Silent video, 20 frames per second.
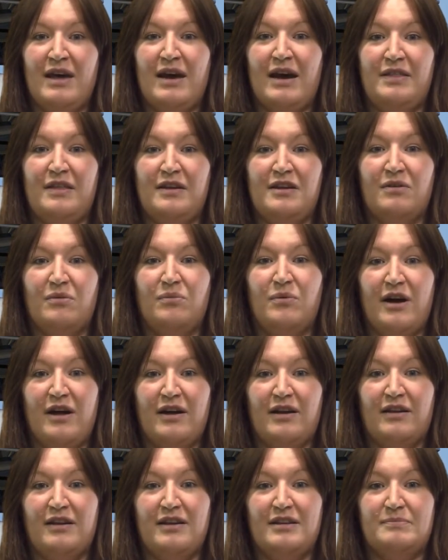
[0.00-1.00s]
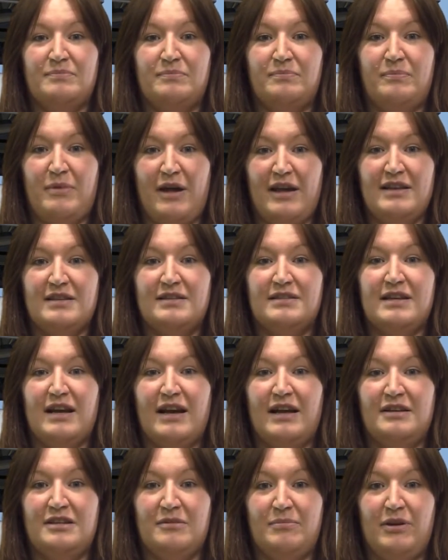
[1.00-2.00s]
and that your work is based
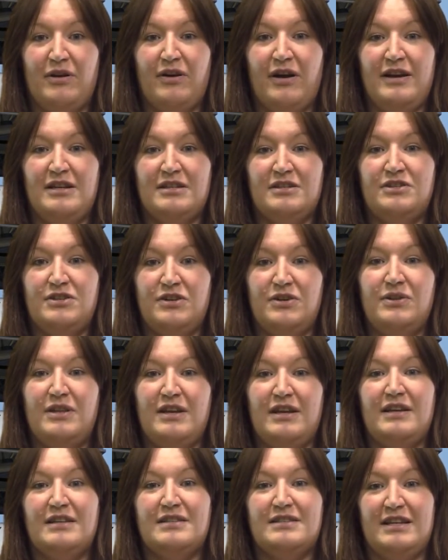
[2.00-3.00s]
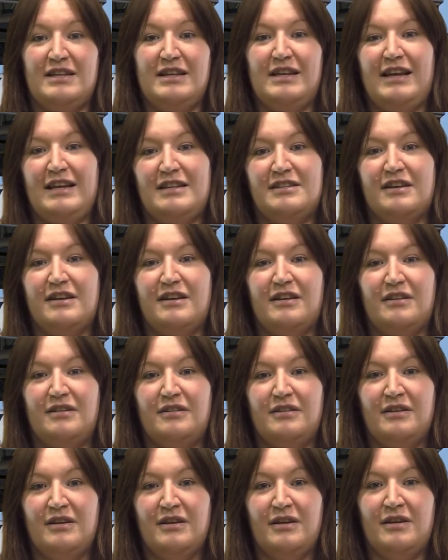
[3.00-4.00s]
and applied to the senior leader
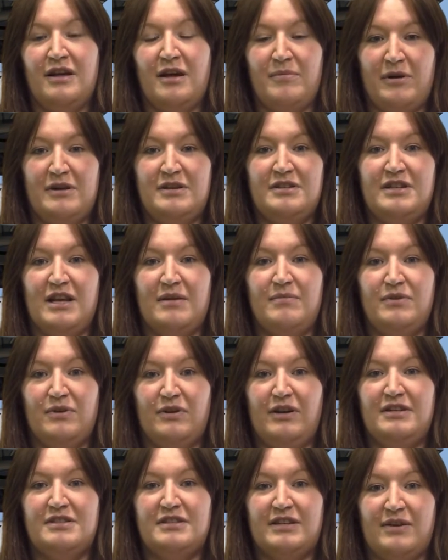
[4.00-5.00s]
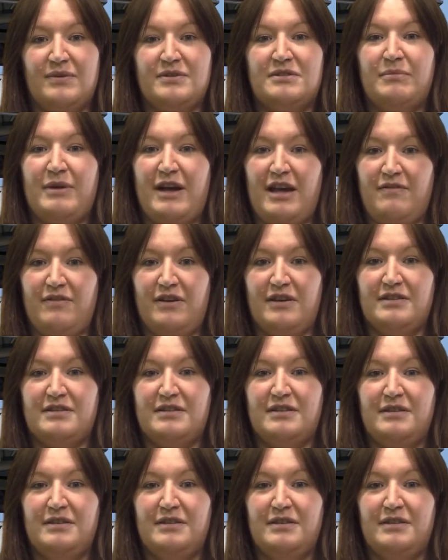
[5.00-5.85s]
apprenticeship knowledge, skills and behaviours.